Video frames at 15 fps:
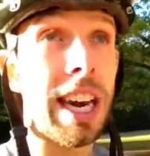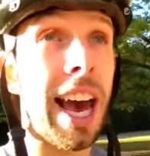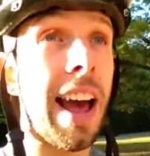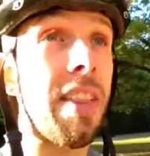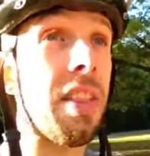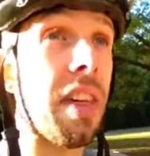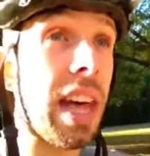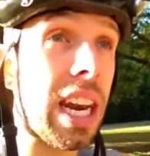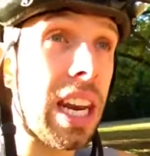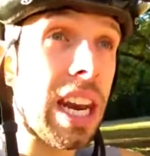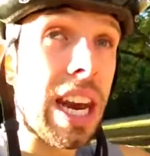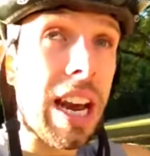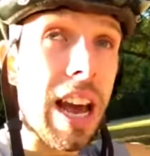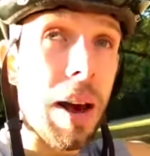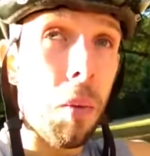And then
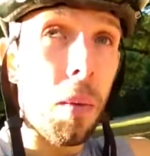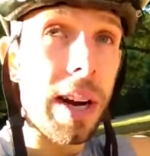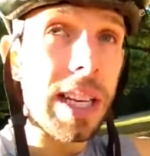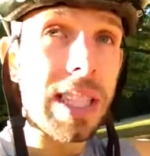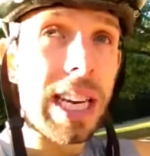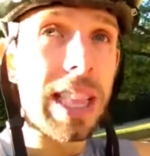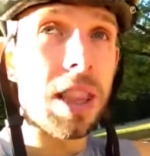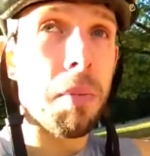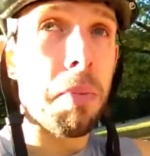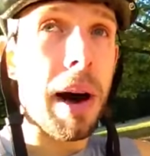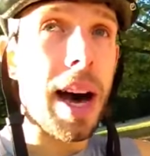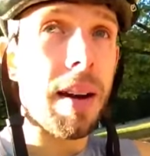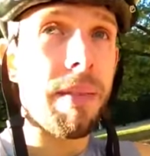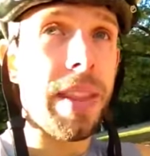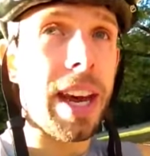when it's at the
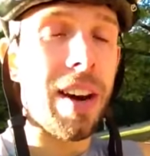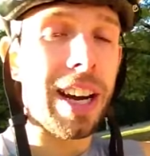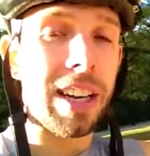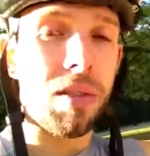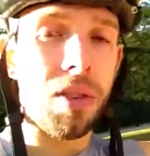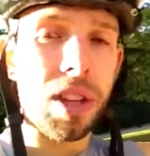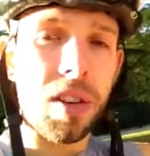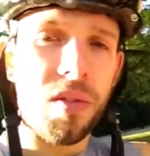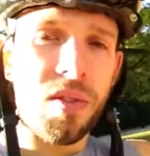bottom there, I can really